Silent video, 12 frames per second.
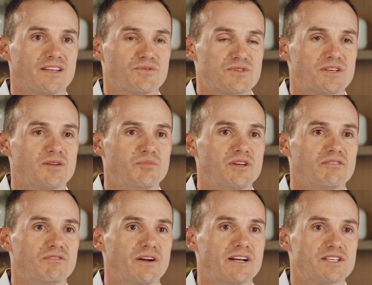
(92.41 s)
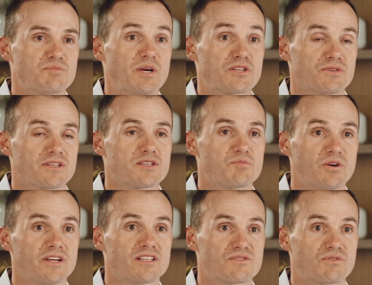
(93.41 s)
that was going to be a very special
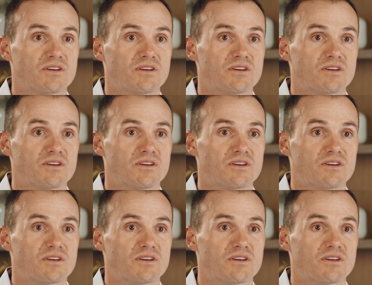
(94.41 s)
experience